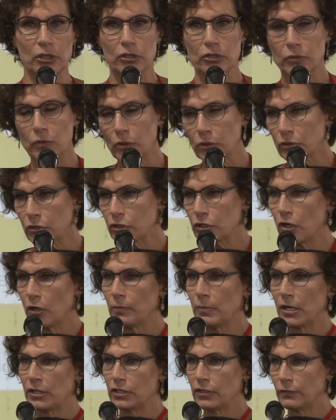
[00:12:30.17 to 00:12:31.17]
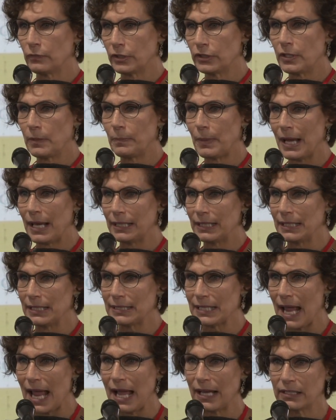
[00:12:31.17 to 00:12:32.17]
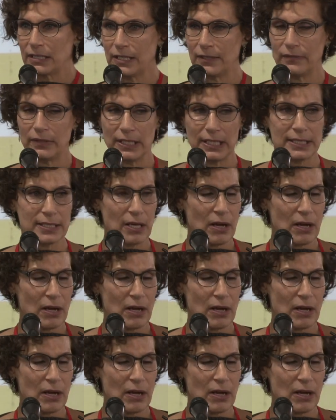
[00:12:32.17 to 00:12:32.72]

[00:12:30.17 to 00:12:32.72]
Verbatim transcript: controls so much of what the body's activities